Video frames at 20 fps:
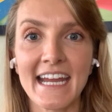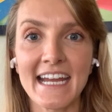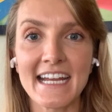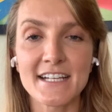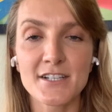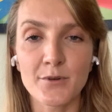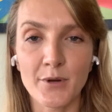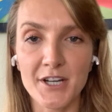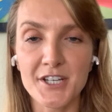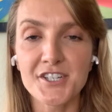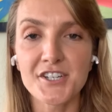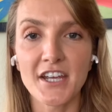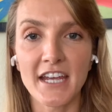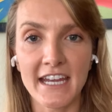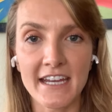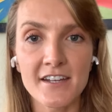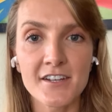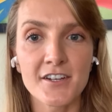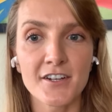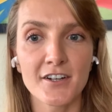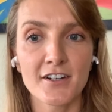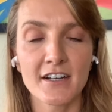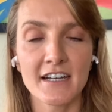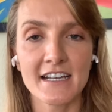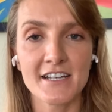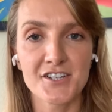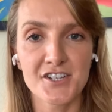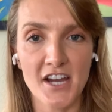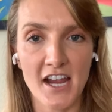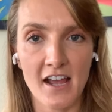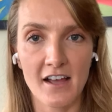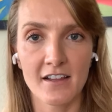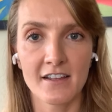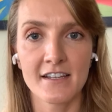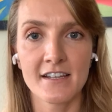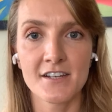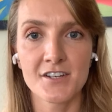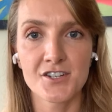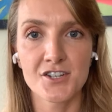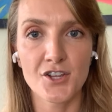it's going to hinder and
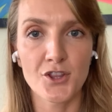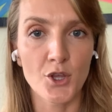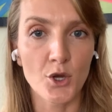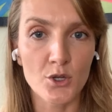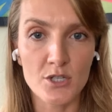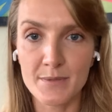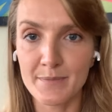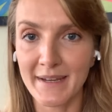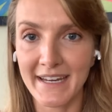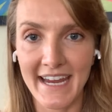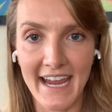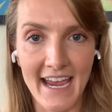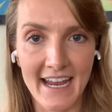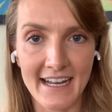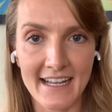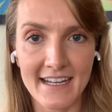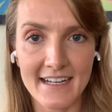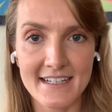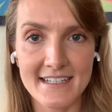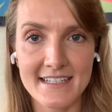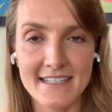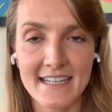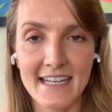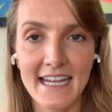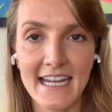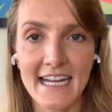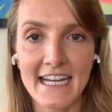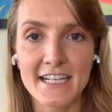challenge those mechanics.